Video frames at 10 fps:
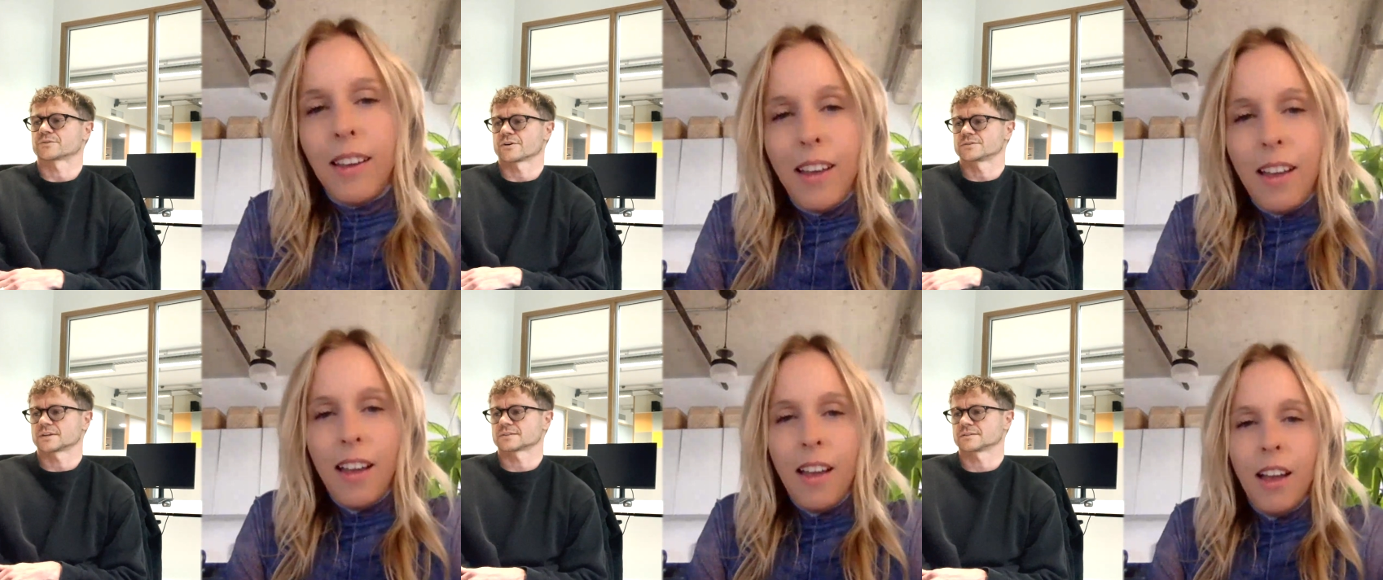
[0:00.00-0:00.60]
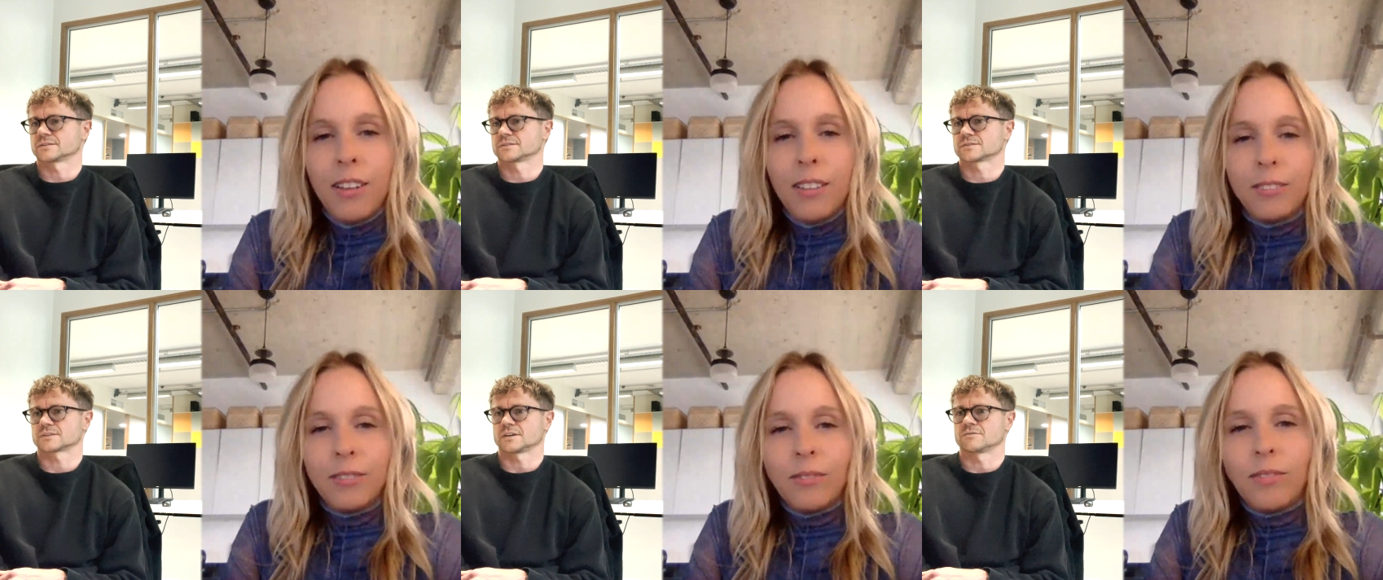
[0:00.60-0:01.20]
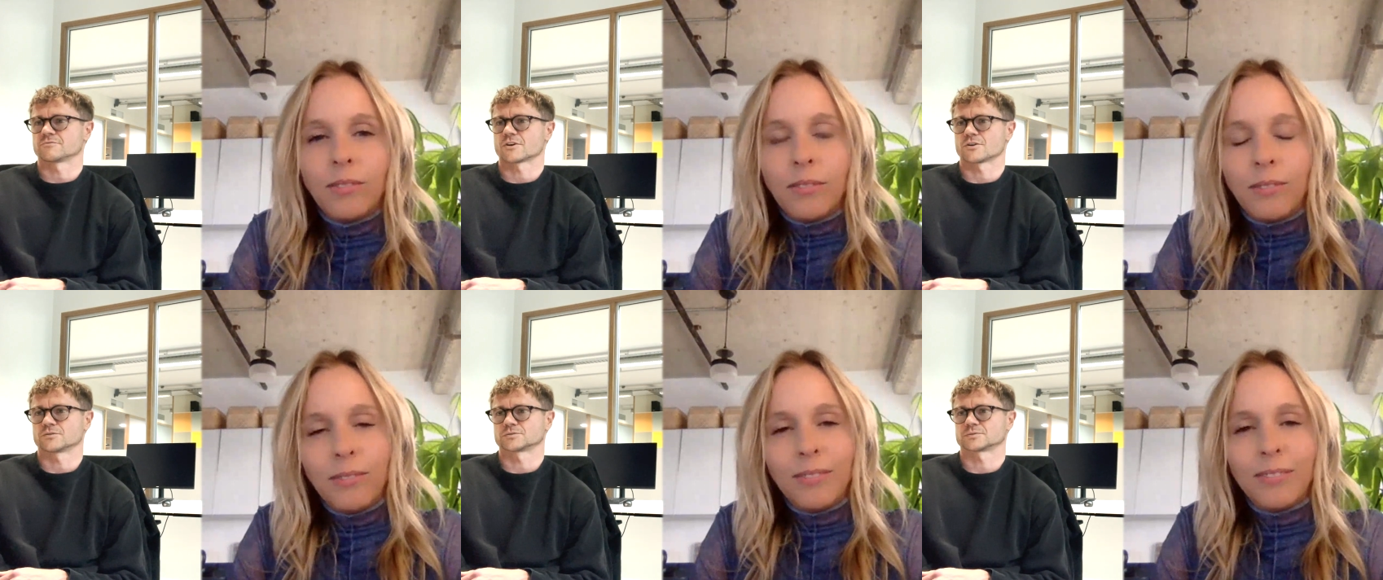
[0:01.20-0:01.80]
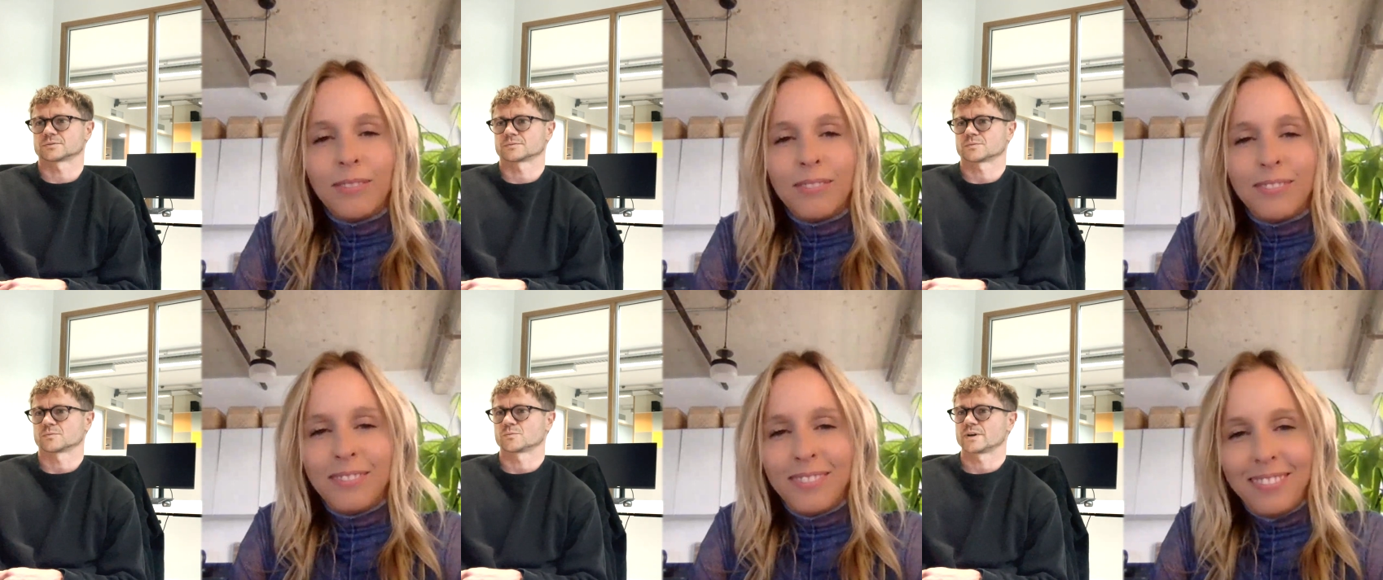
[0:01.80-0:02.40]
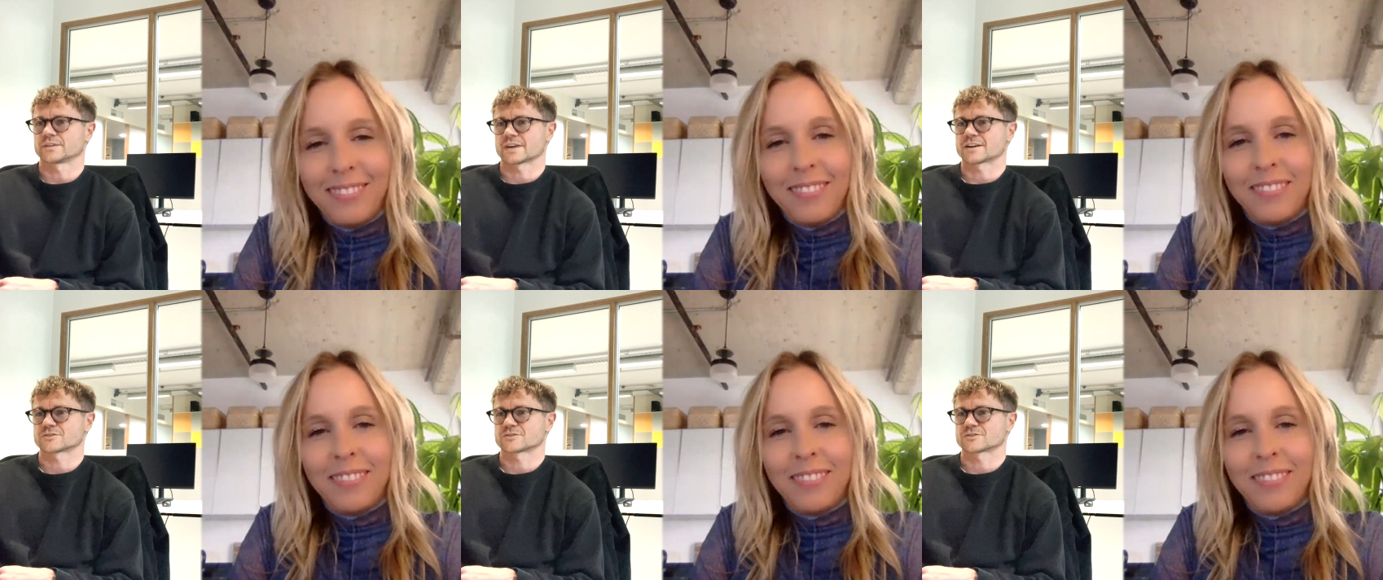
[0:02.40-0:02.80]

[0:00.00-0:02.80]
Speaker 1: processes involved with that